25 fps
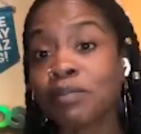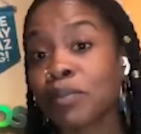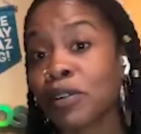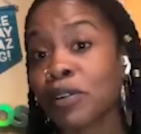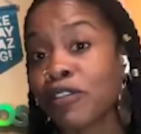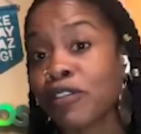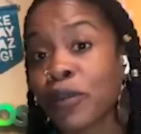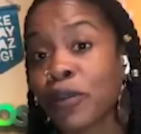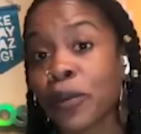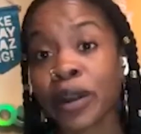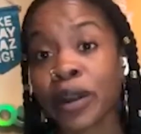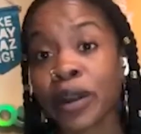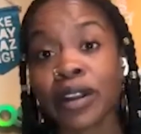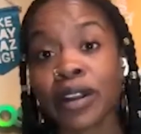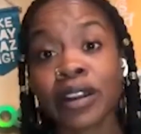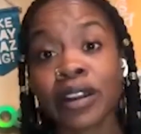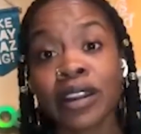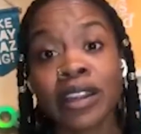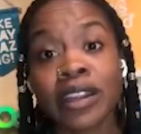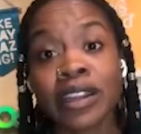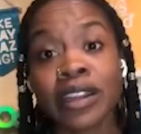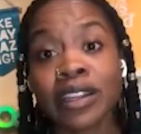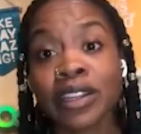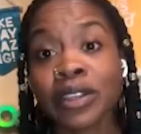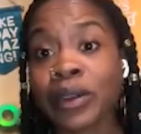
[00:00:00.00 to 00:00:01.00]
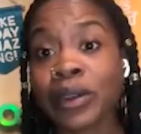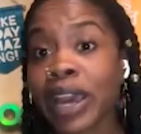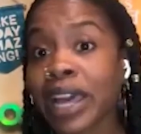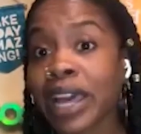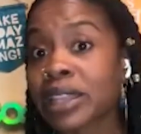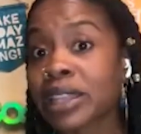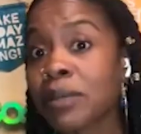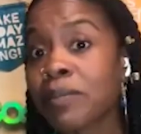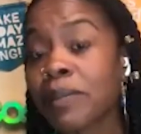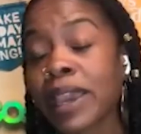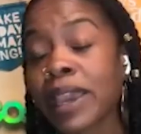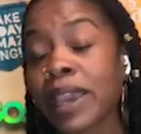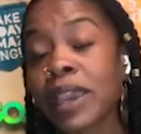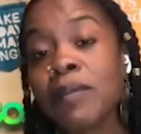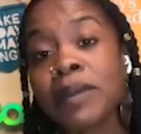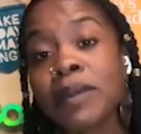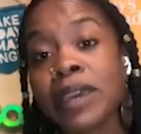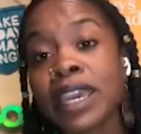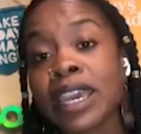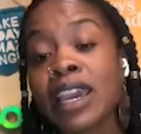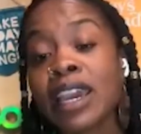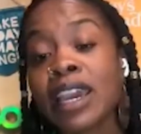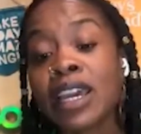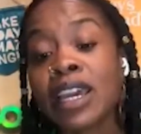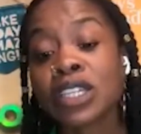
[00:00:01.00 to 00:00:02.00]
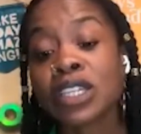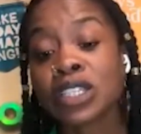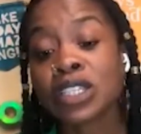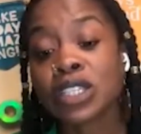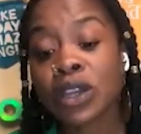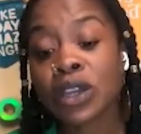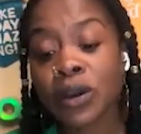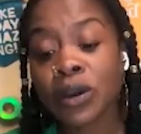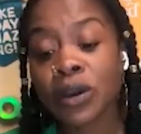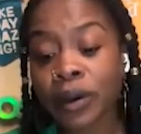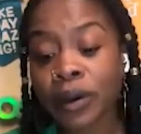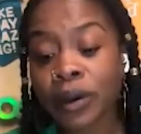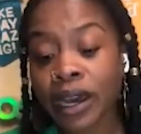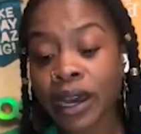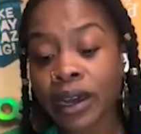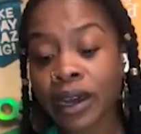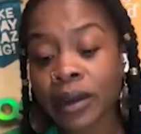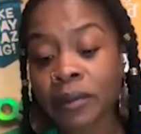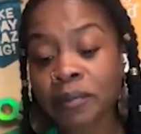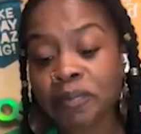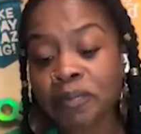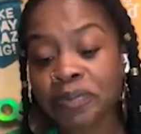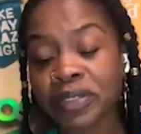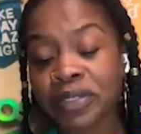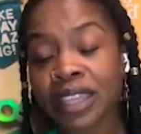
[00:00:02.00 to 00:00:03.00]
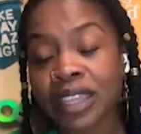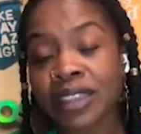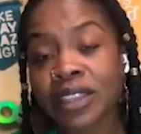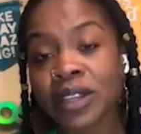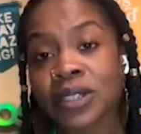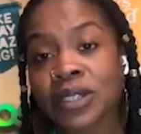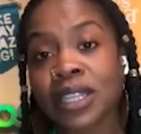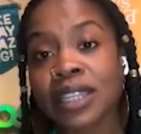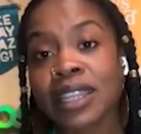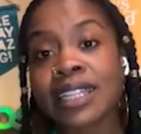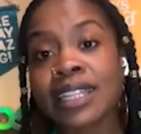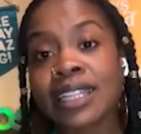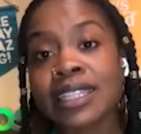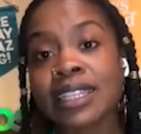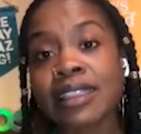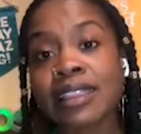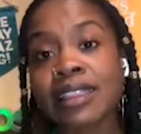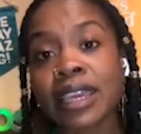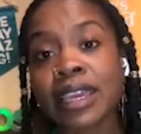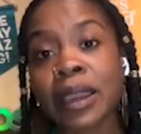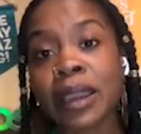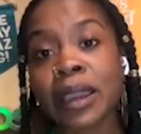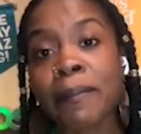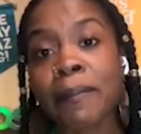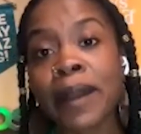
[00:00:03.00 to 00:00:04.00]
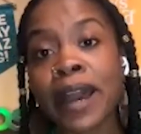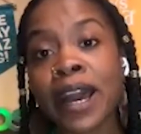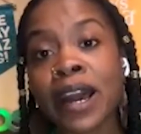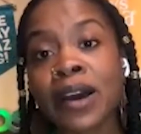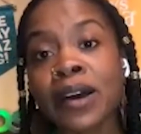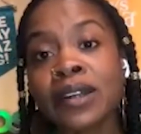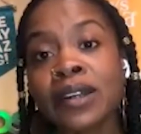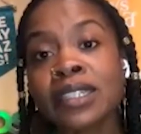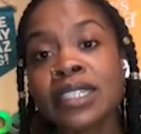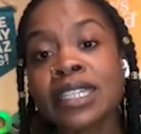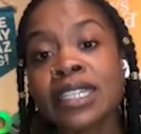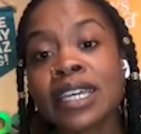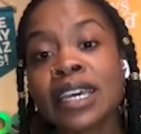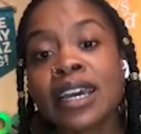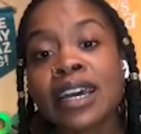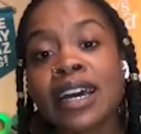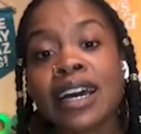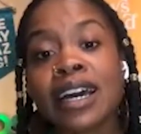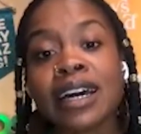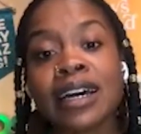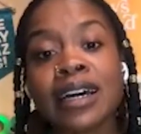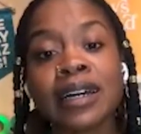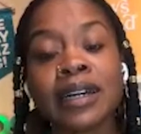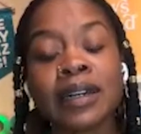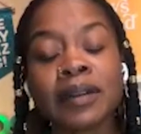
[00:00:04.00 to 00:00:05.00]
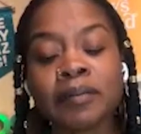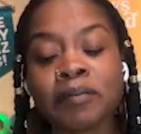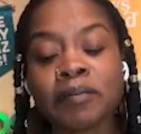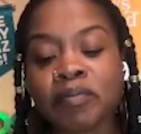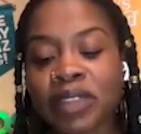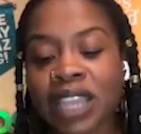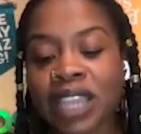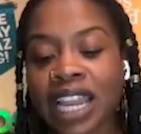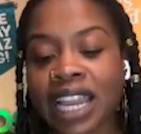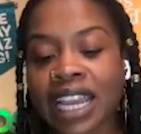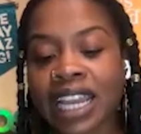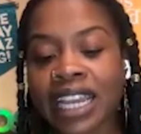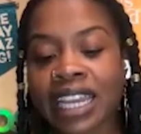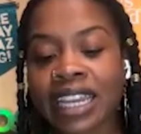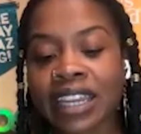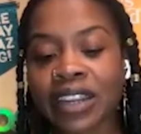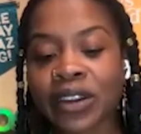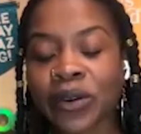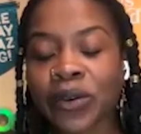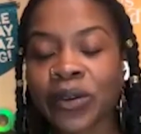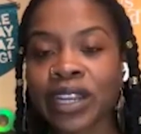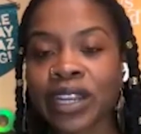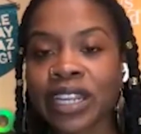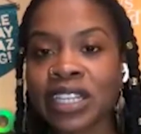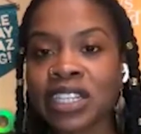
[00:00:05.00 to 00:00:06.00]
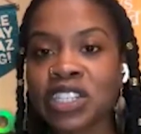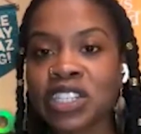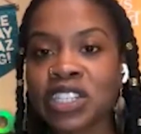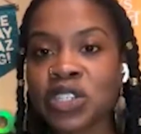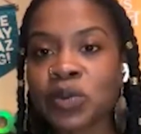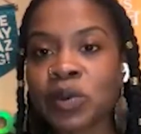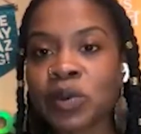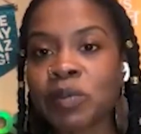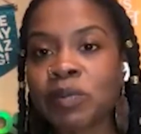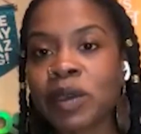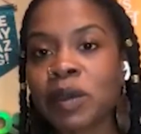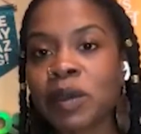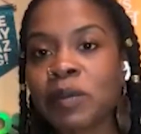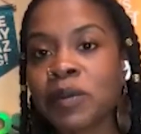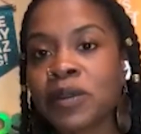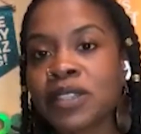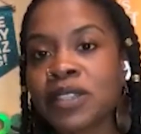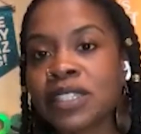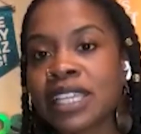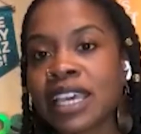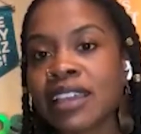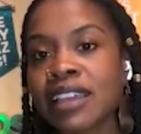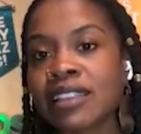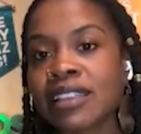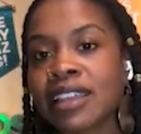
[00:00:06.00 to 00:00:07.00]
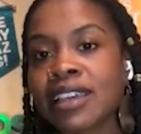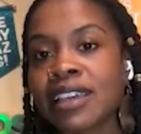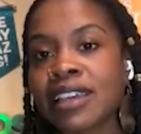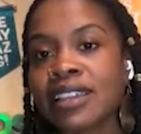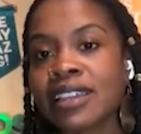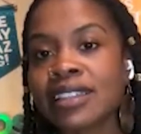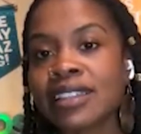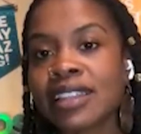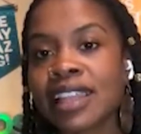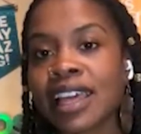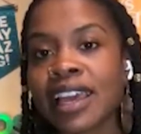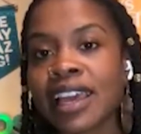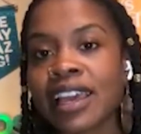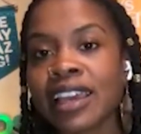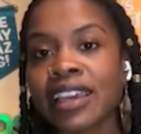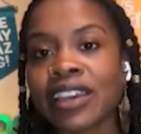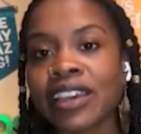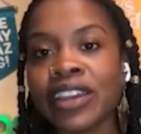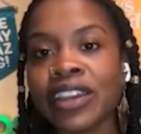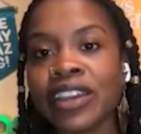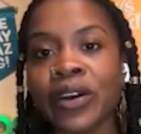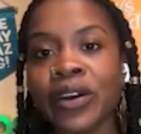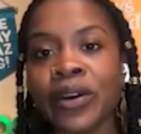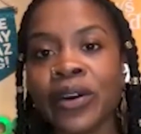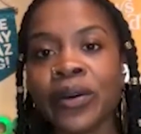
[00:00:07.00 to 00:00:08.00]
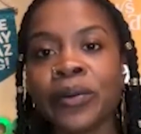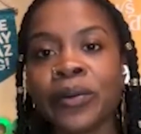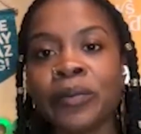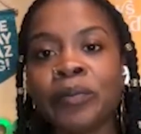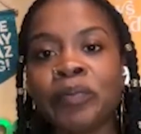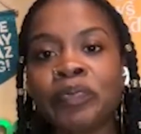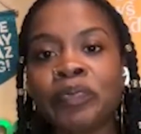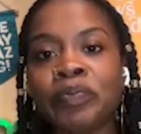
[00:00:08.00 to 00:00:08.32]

before you had the baby. So there's a lot to think about. I cringe when people say things like, you know,